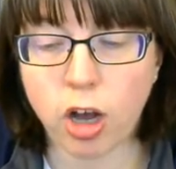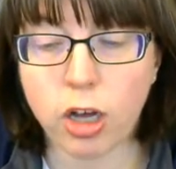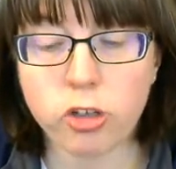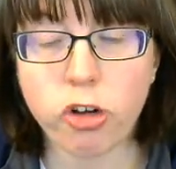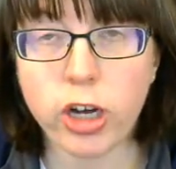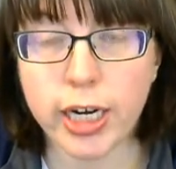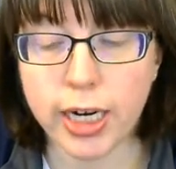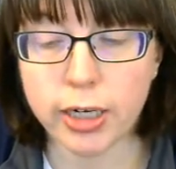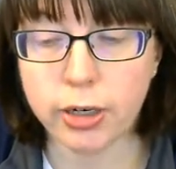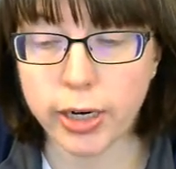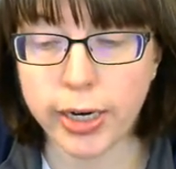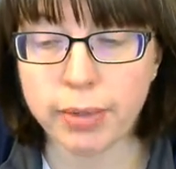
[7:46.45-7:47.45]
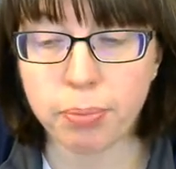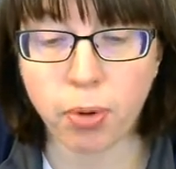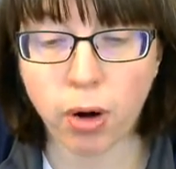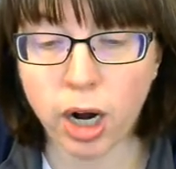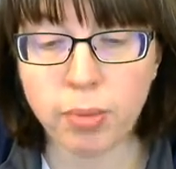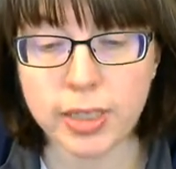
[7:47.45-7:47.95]
Austria-Hungary
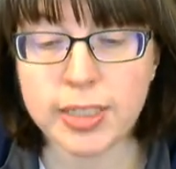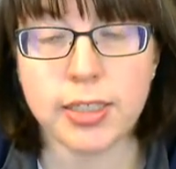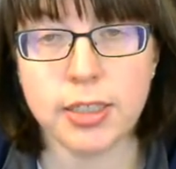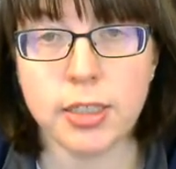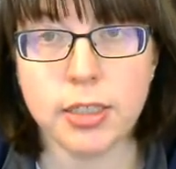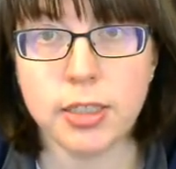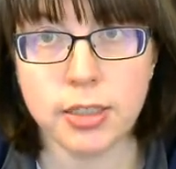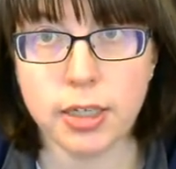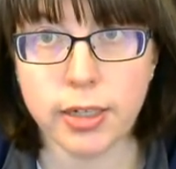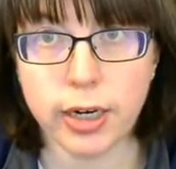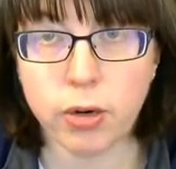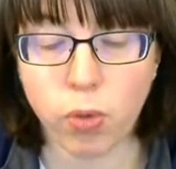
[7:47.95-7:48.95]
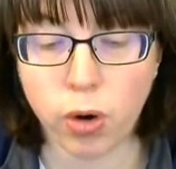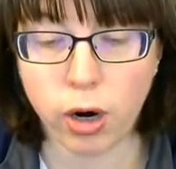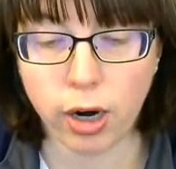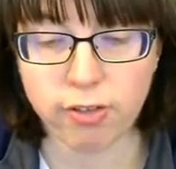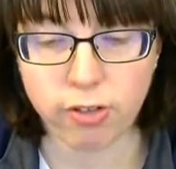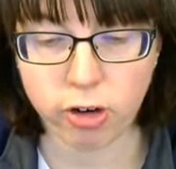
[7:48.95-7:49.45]
promised to declare war
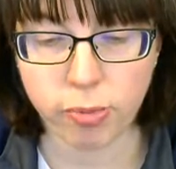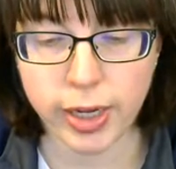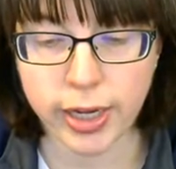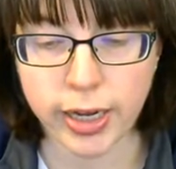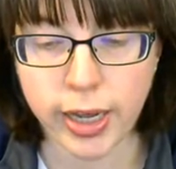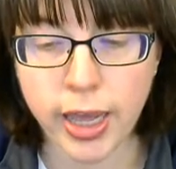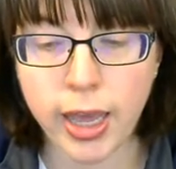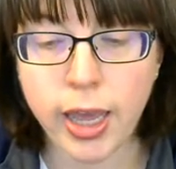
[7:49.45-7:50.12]
on Serbia,